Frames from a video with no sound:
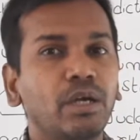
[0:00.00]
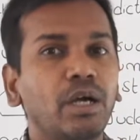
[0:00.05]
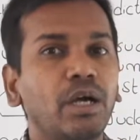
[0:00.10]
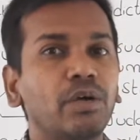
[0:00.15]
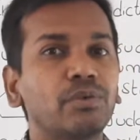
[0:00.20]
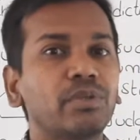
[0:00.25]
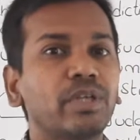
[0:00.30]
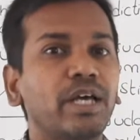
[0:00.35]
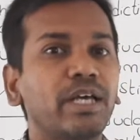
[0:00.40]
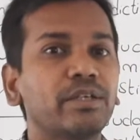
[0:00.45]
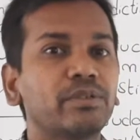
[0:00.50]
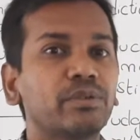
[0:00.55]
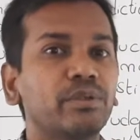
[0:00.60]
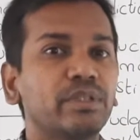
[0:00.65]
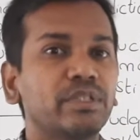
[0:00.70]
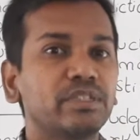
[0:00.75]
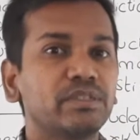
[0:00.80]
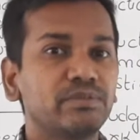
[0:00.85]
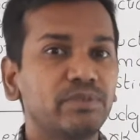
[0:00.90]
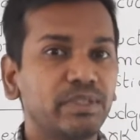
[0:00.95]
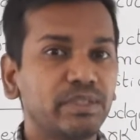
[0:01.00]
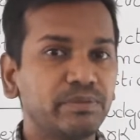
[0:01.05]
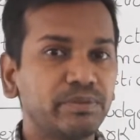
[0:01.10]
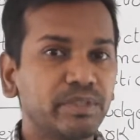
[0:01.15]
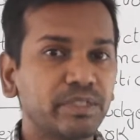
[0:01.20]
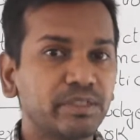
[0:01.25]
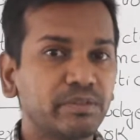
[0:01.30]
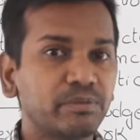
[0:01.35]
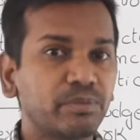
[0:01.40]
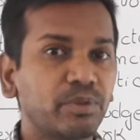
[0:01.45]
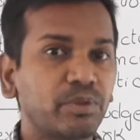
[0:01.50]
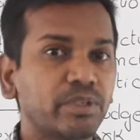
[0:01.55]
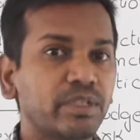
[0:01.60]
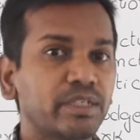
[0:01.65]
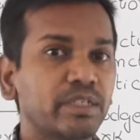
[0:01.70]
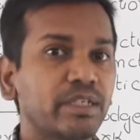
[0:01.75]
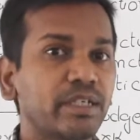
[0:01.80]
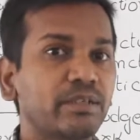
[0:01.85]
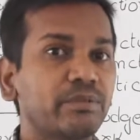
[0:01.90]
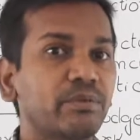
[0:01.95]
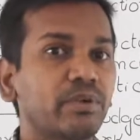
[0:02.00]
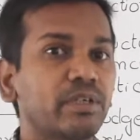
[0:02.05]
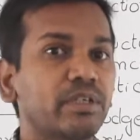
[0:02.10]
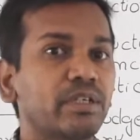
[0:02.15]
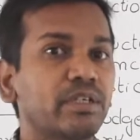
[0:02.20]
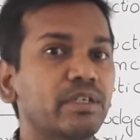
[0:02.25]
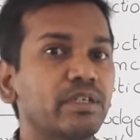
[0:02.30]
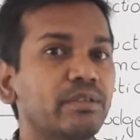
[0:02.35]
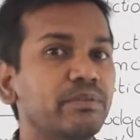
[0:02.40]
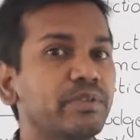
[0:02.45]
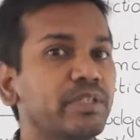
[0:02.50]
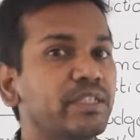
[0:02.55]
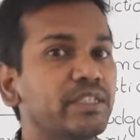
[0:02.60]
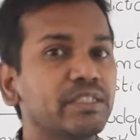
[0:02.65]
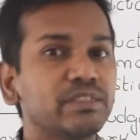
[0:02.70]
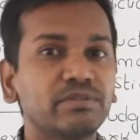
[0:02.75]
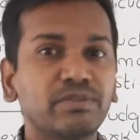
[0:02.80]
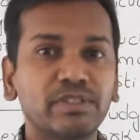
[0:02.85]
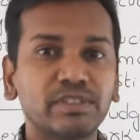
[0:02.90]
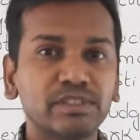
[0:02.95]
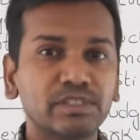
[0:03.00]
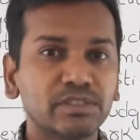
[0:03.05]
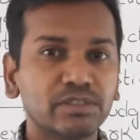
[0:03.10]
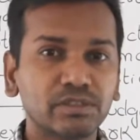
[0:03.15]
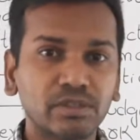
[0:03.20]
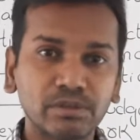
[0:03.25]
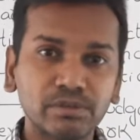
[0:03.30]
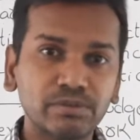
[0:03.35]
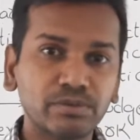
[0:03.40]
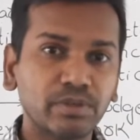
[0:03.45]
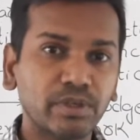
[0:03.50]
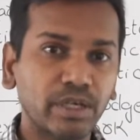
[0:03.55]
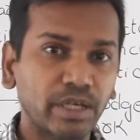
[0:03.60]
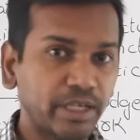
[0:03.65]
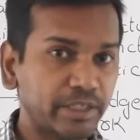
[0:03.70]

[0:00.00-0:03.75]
How the High Court is very important and what are the various functions of